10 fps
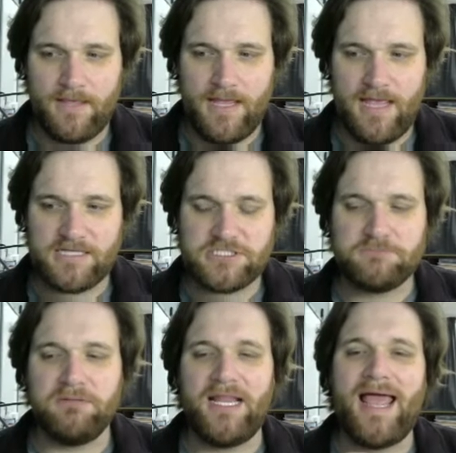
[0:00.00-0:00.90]

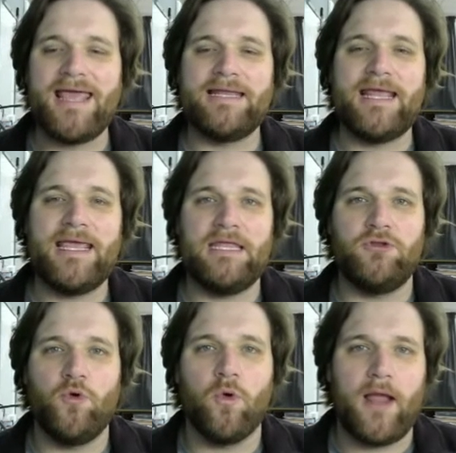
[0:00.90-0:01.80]
explain
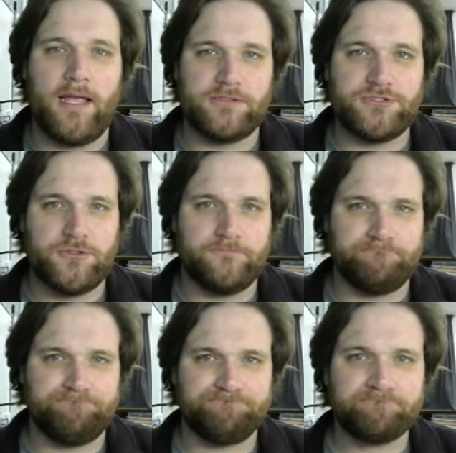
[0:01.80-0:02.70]
in your answer
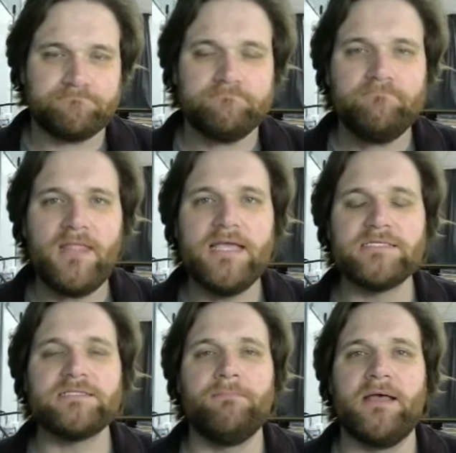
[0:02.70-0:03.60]

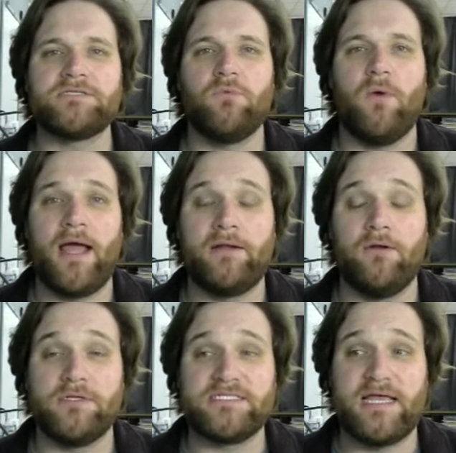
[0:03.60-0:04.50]
is the best way I
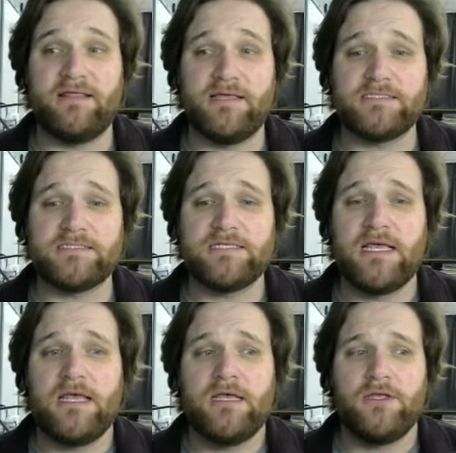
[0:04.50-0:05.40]
know to say this.
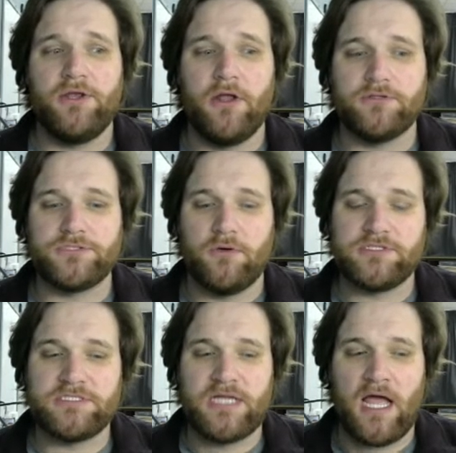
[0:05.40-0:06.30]
So
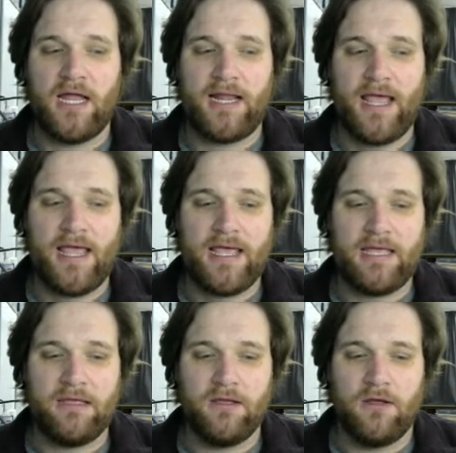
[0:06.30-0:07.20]
it's not
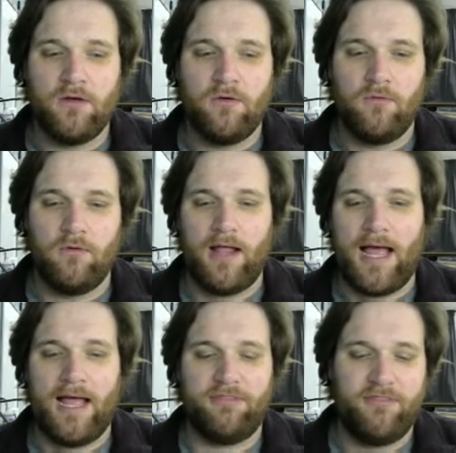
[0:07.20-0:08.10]
well,
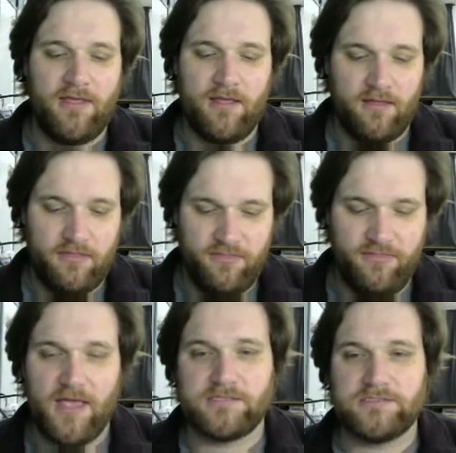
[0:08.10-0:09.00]
I think
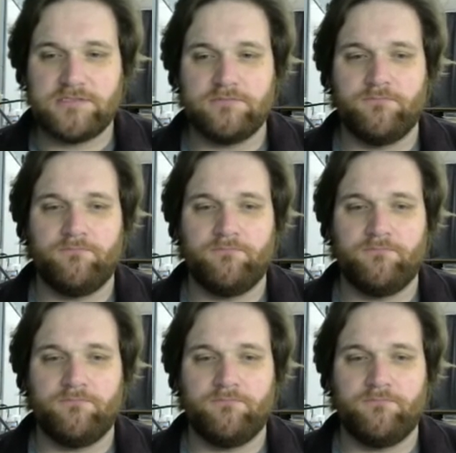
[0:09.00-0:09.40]
this.